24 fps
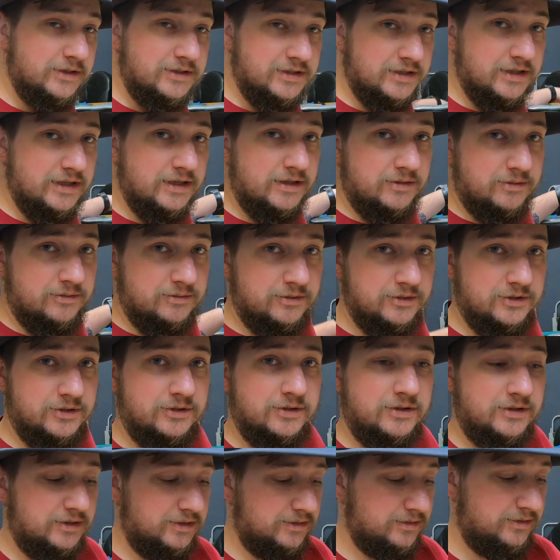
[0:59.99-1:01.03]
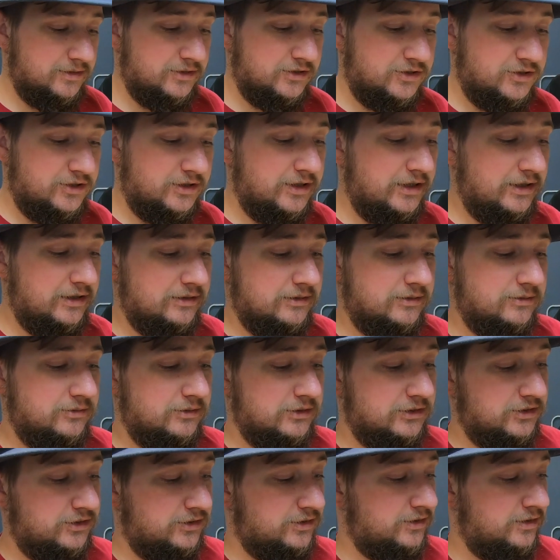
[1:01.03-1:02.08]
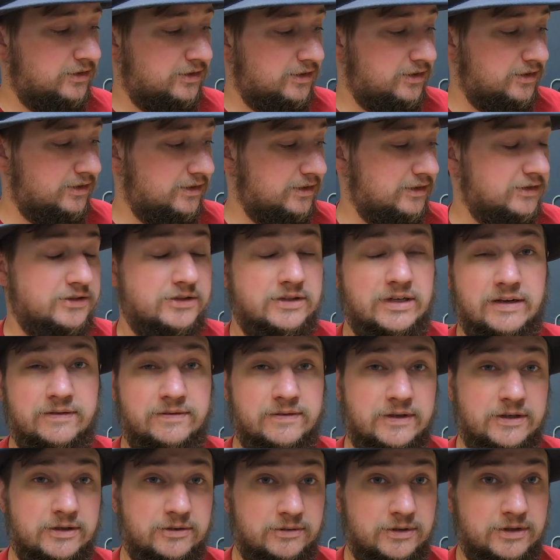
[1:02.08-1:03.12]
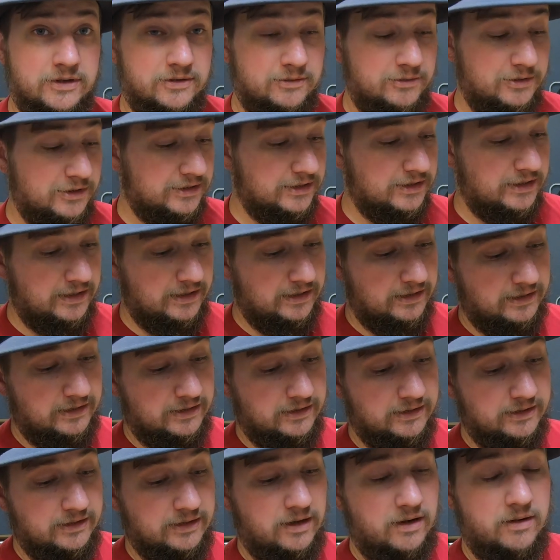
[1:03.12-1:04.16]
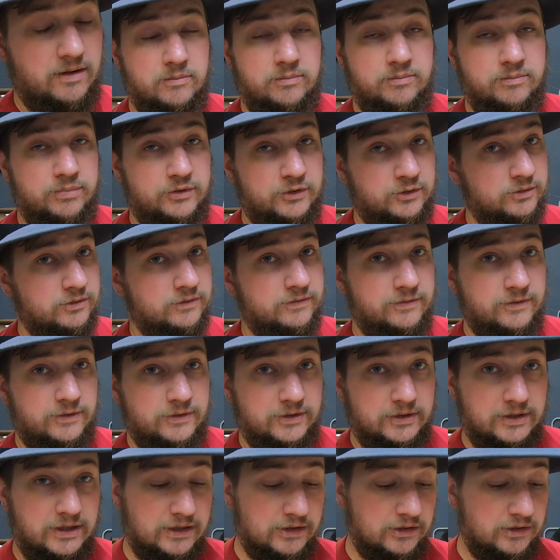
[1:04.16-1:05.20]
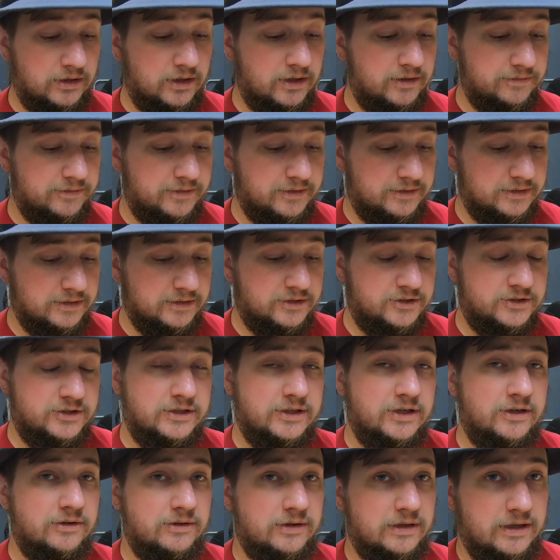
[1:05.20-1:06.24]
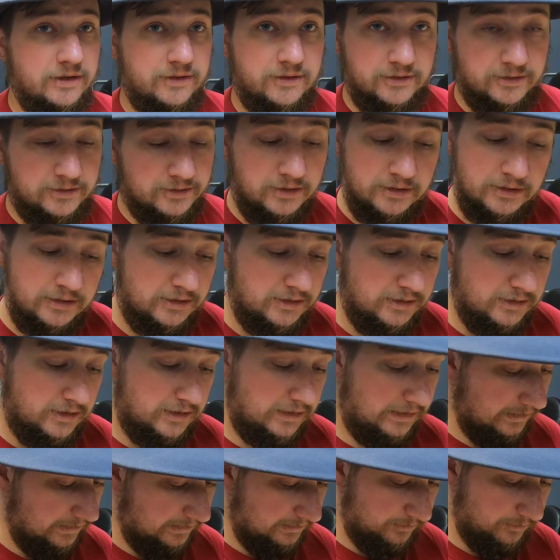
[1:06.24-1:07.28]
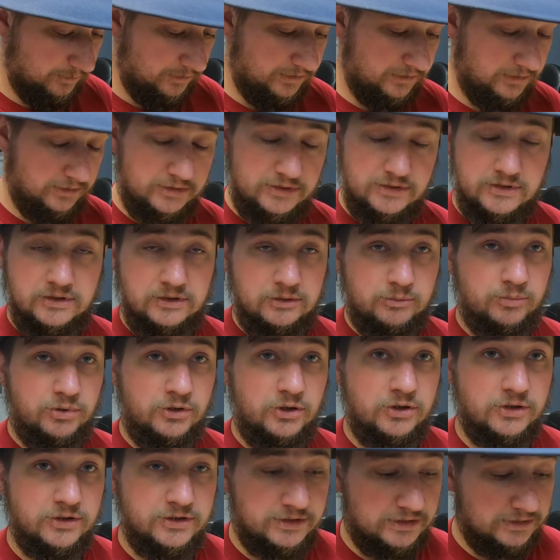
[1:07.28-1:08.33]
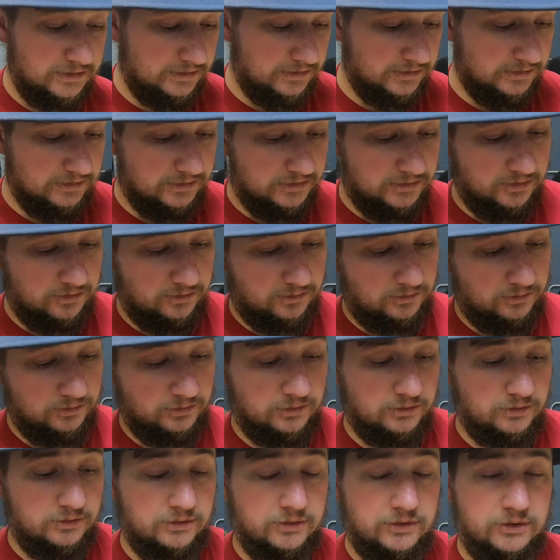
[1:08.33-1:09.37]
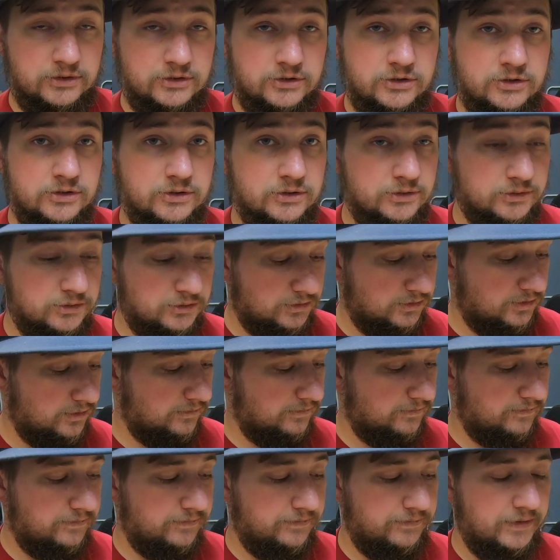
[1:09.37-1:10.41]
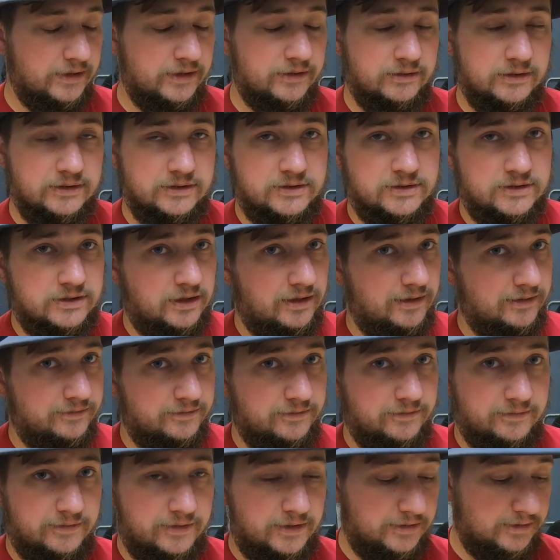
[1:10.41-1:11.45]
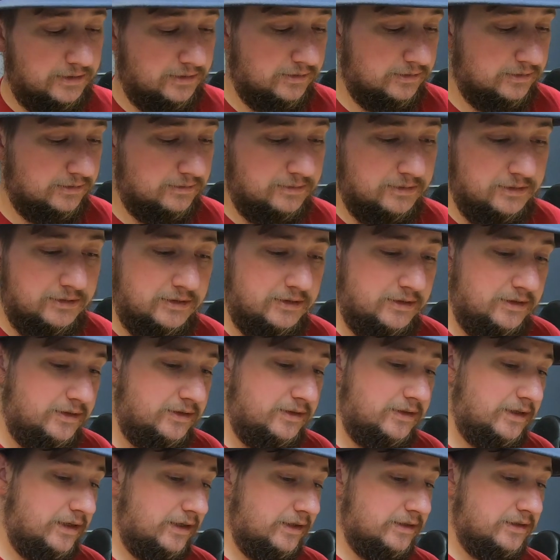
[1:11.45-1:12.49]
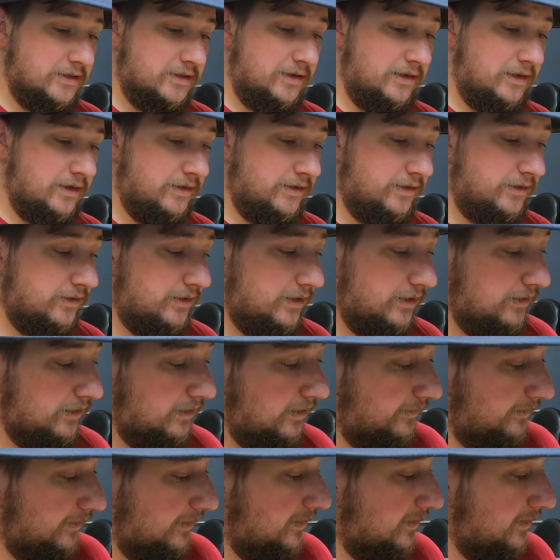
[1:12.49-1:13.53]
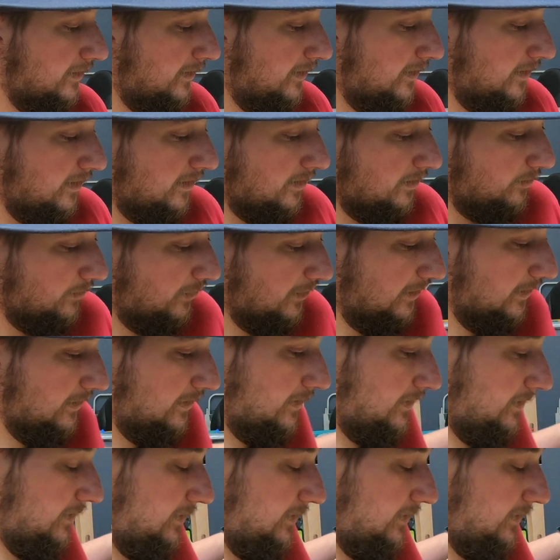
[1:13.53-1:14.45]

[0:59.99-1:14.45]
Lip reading: today. We're doing the Chanel, which these are definitely a real one and beautiful. I love the Chanel leather, whether it's their purses or their shoes. Very soft, very nice leather. I love it. But